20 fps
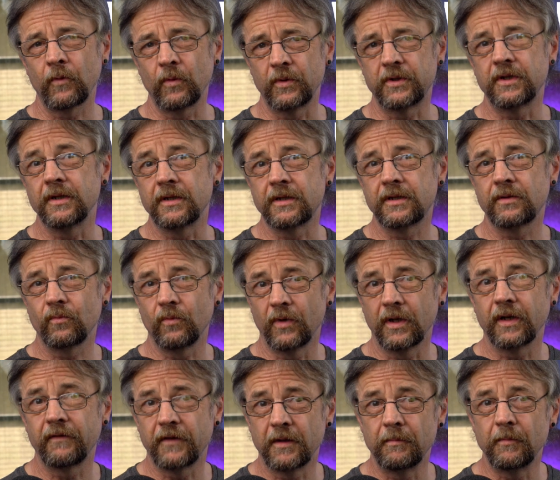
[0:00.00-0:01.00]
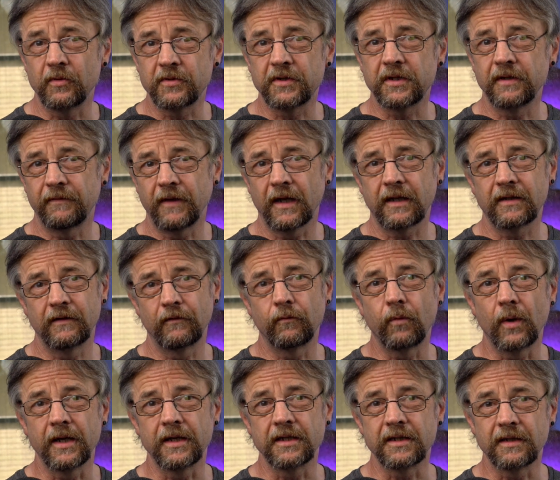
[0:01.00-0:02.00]
which is one of the most
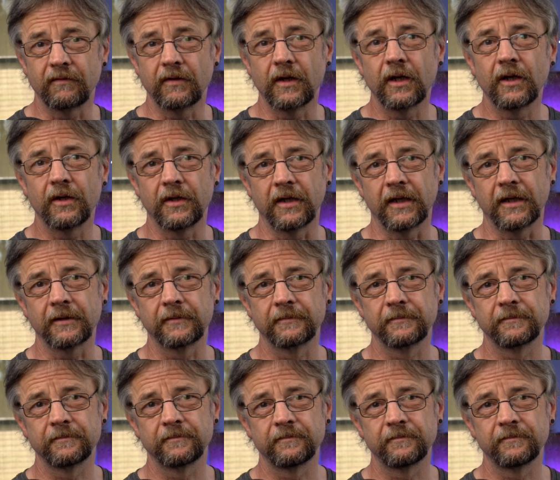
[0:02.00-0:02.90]
effective ways of learning.